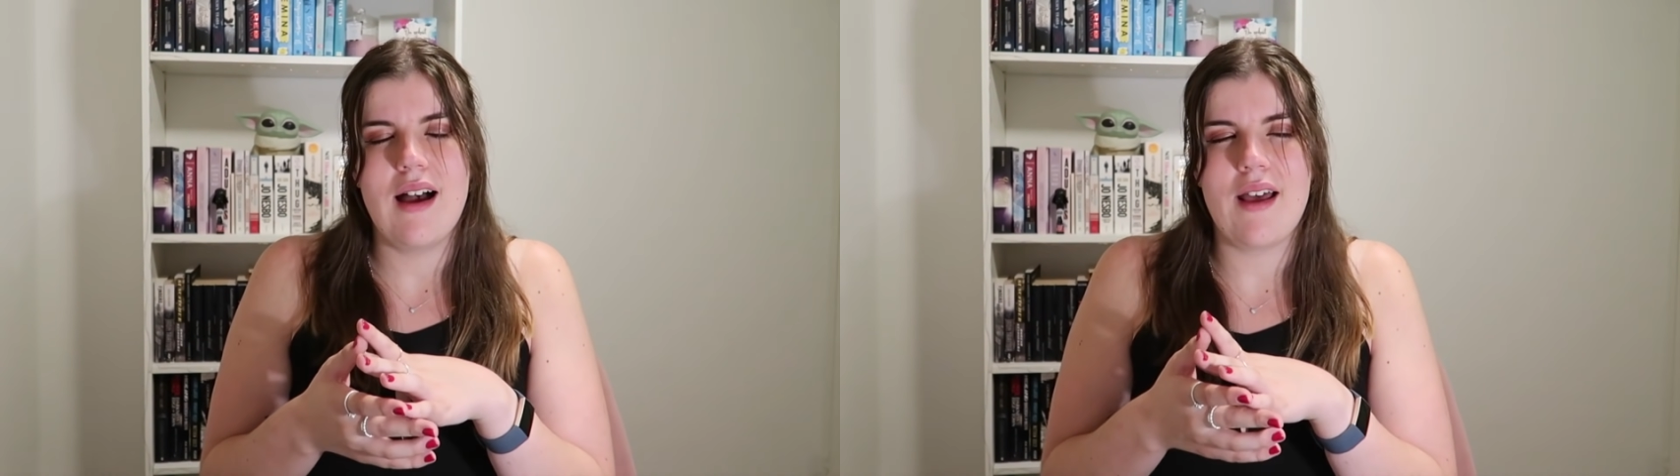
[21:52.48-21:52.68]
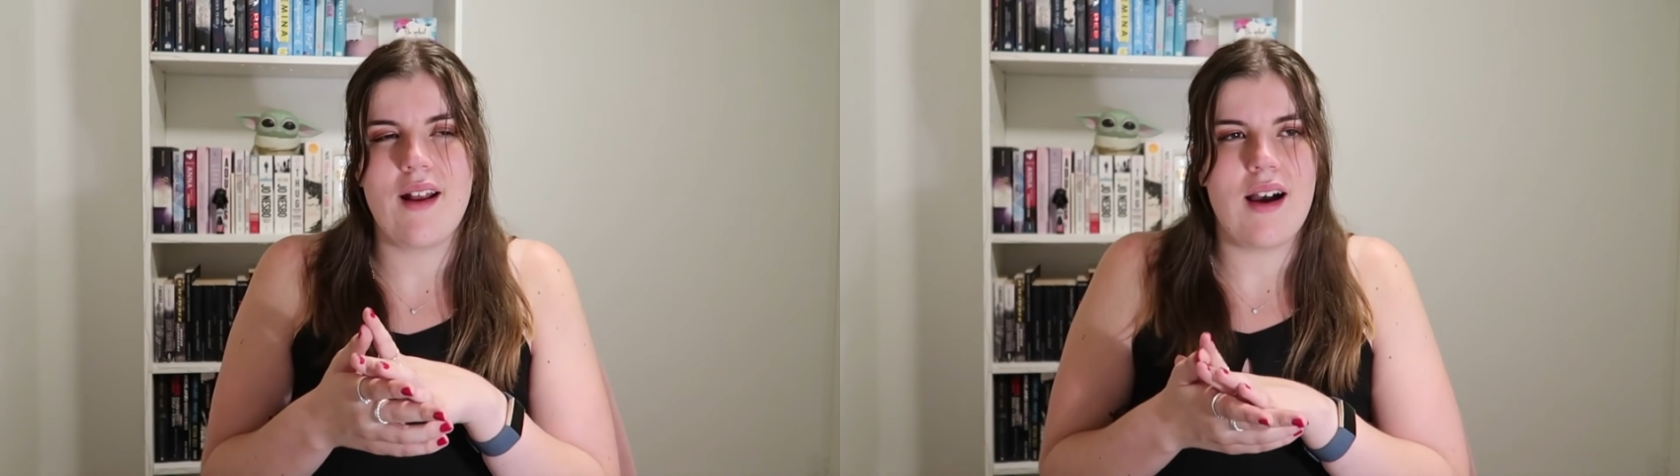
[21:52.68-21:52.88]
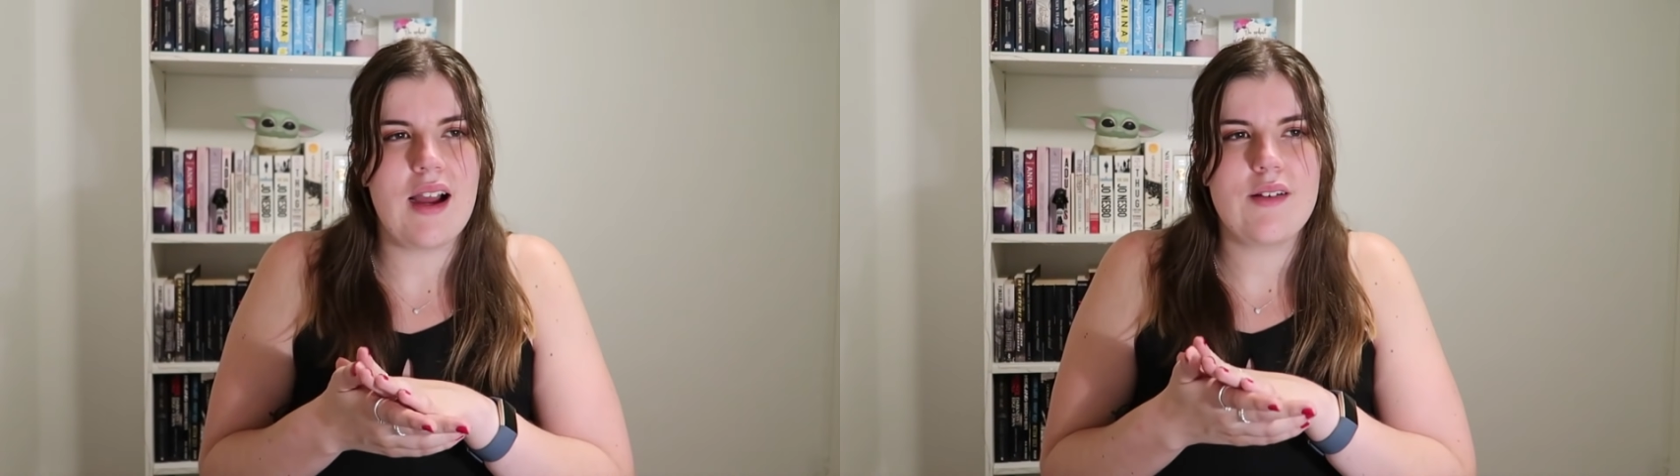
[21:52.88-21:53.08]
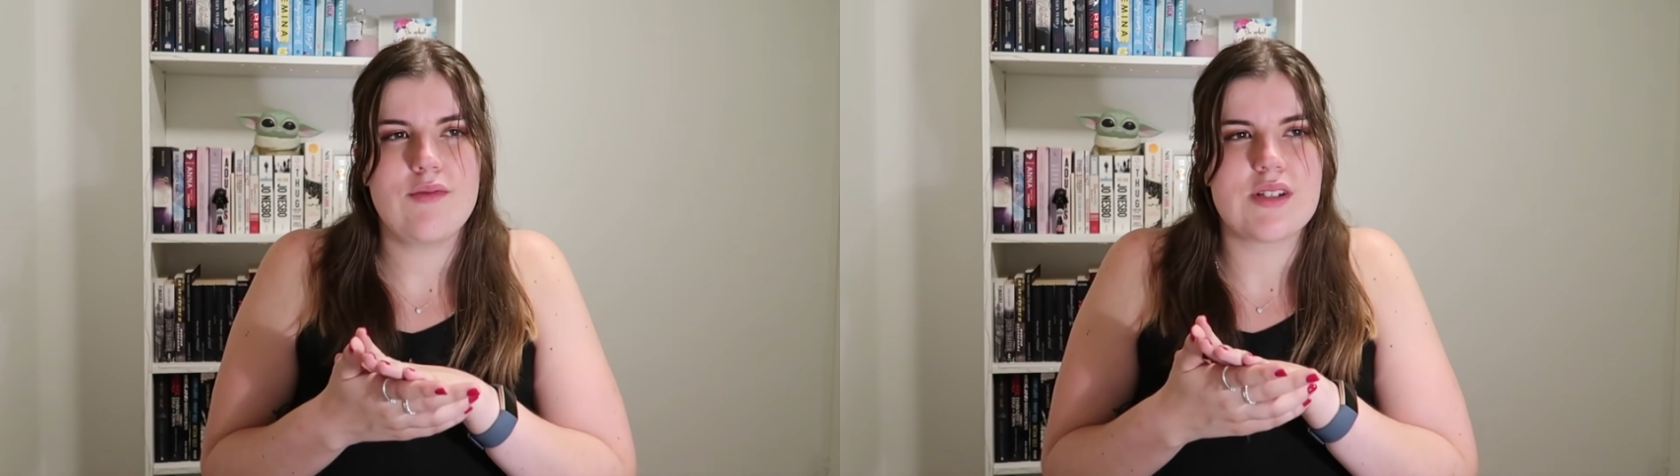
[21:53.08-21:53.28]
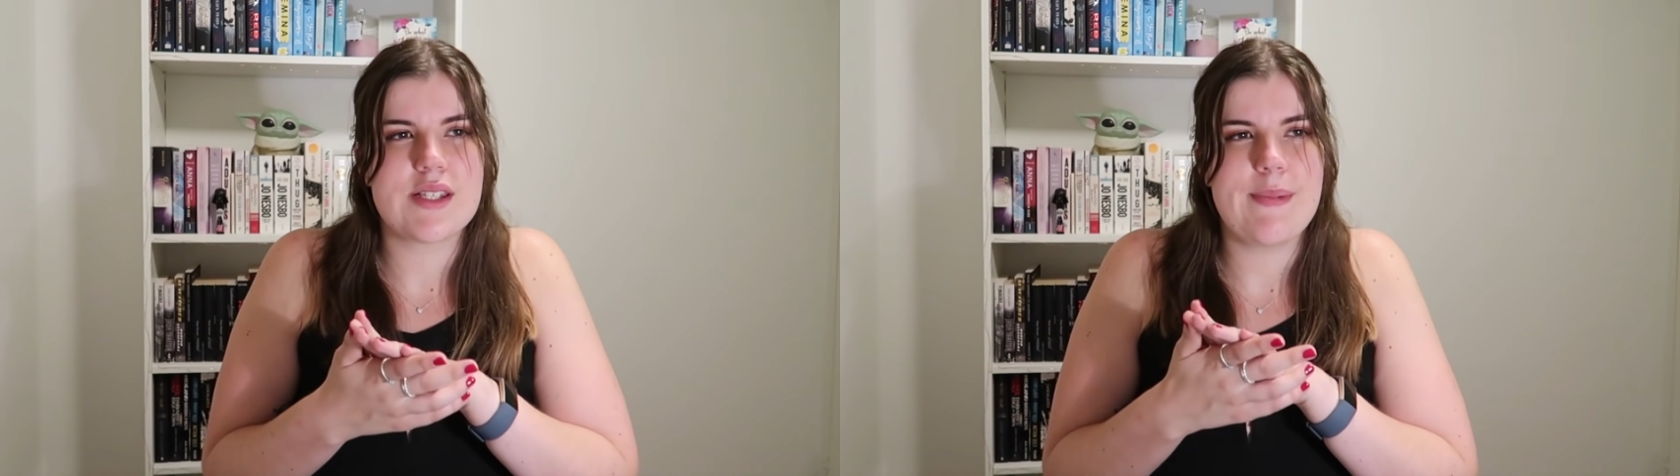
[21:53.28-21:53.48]
And I
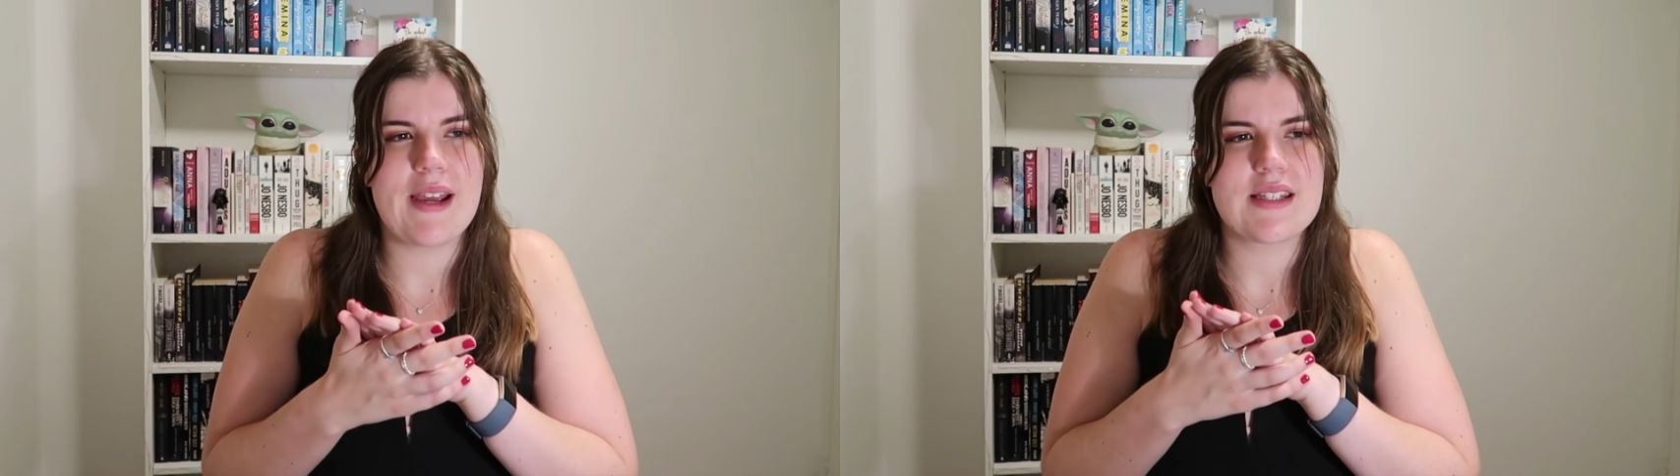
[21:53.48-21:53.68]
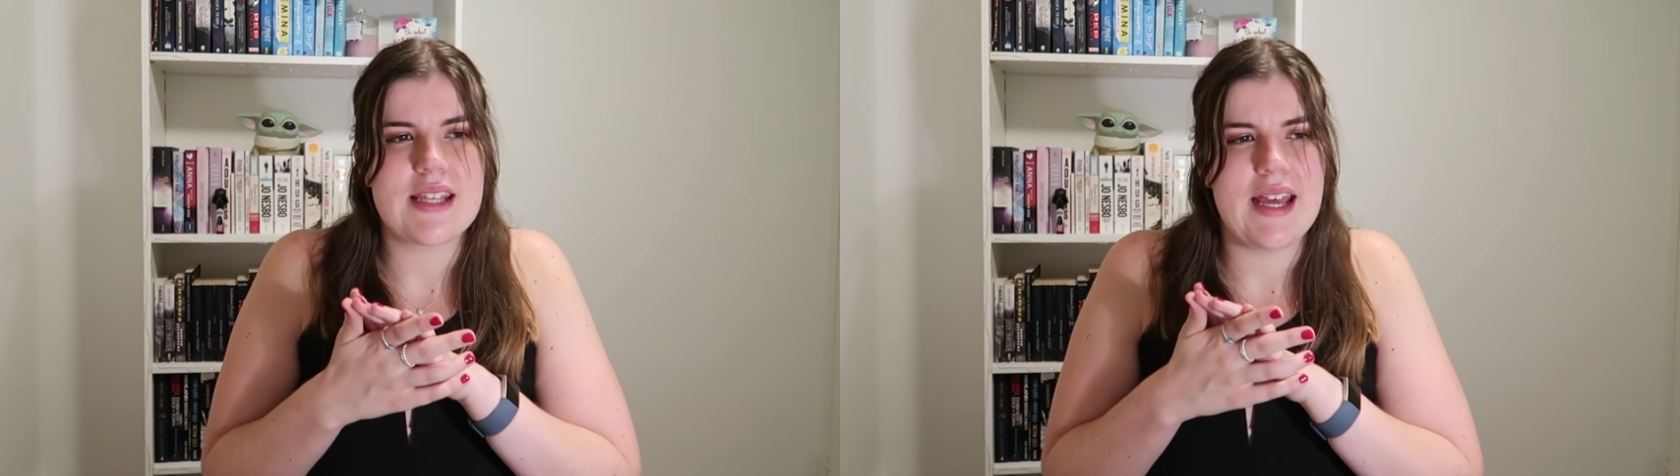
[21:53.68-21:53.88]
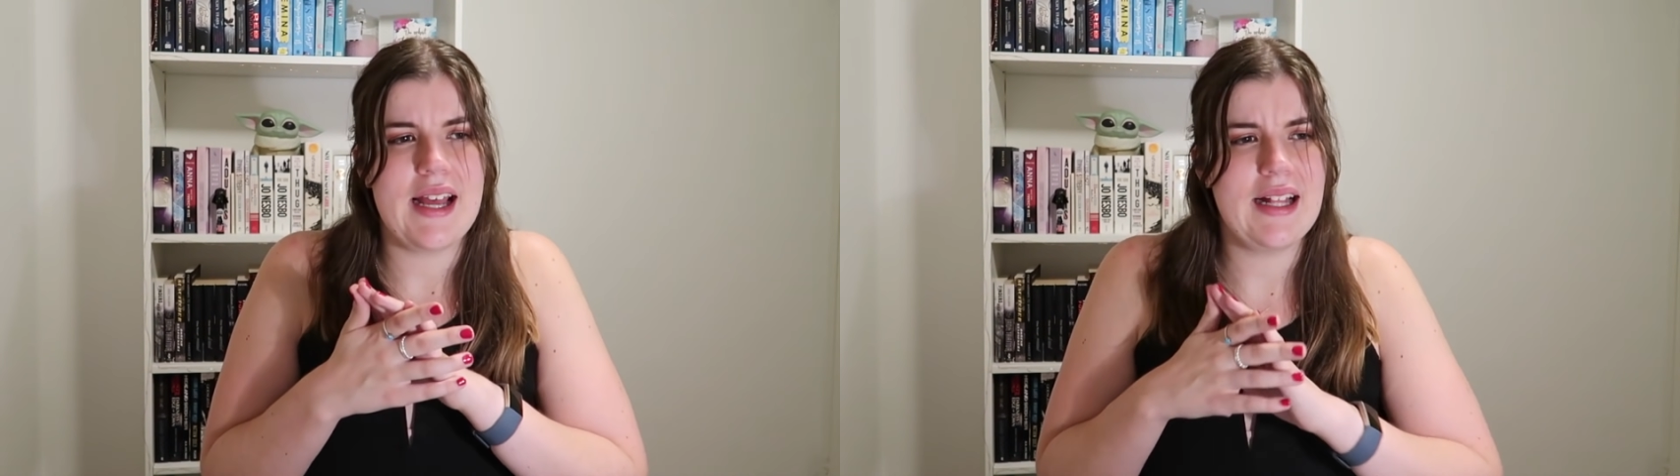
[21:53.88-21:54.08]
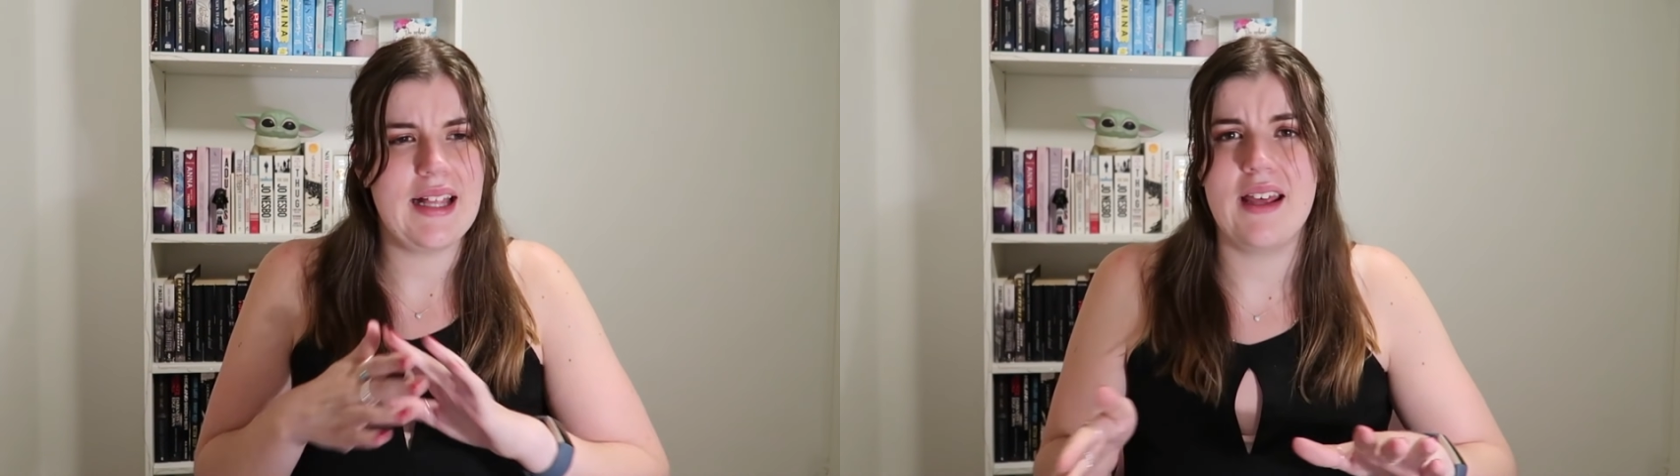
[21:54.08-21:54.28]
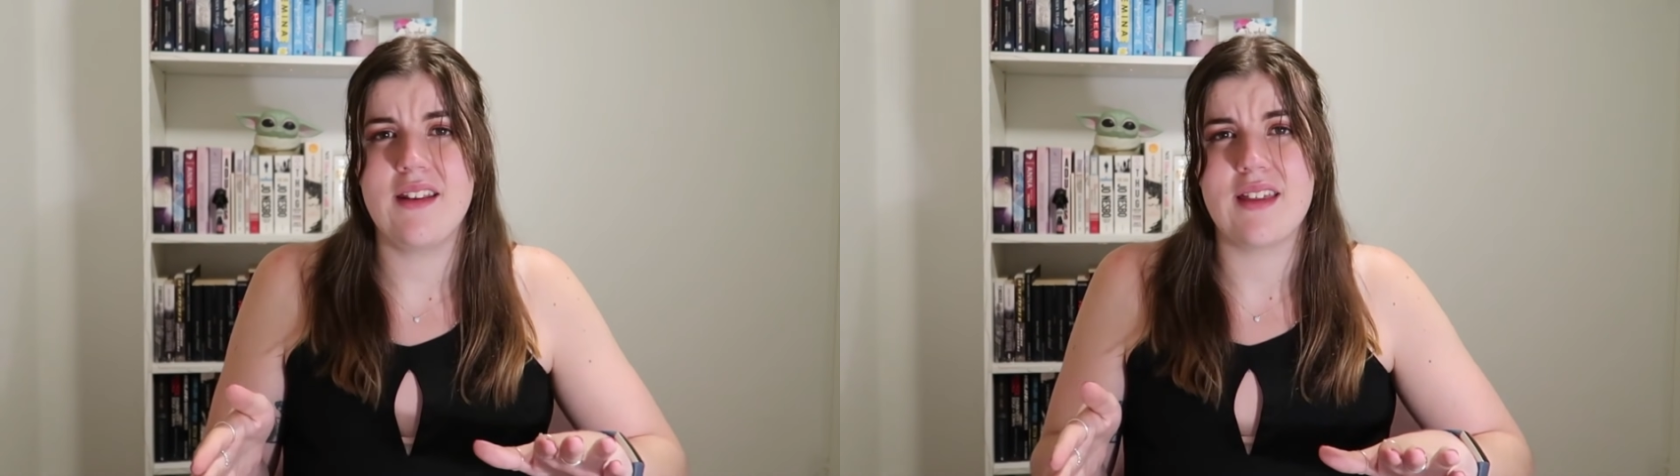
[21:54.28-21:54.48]
respect the hell
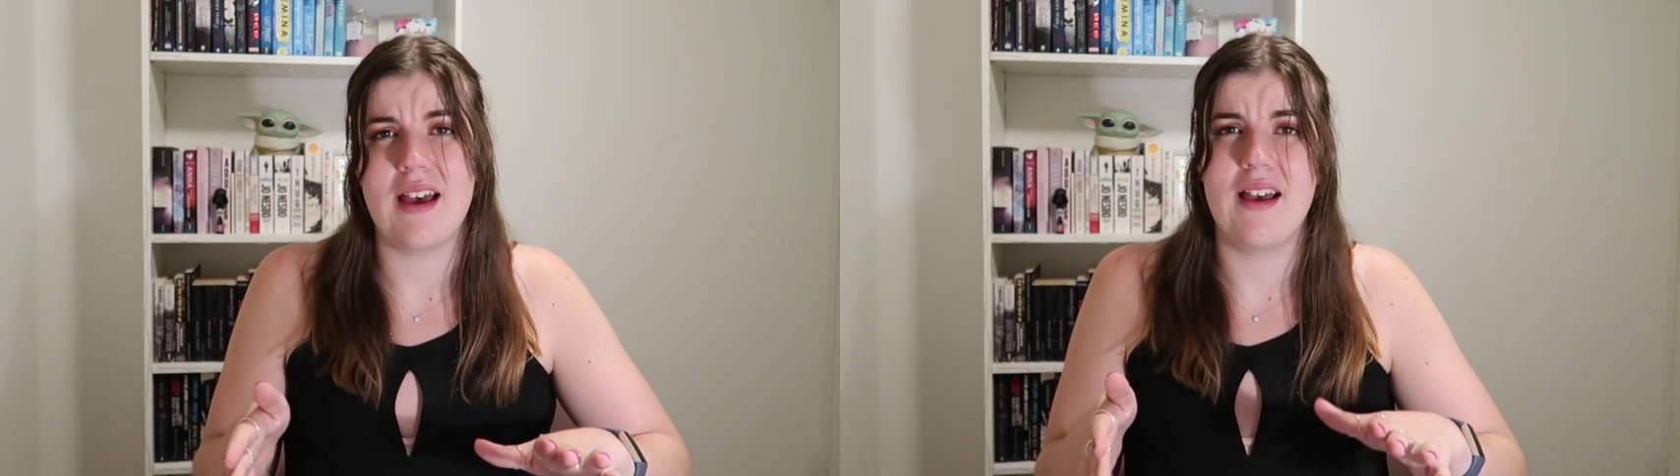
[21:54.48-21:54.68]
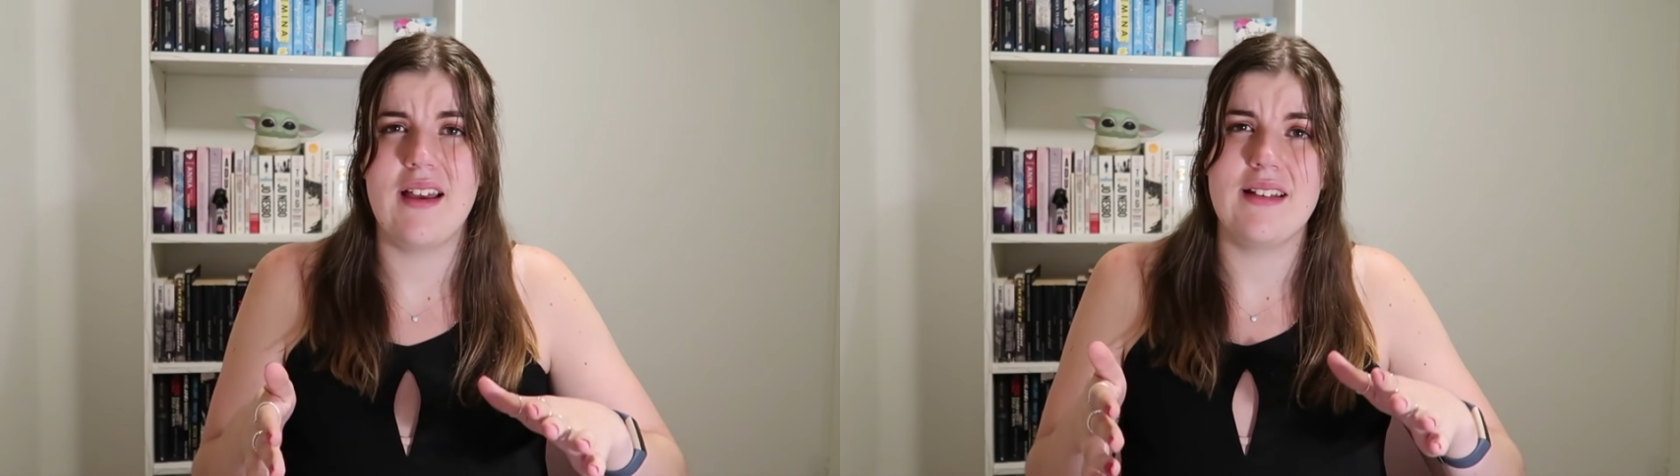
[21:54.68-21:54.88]
out of that.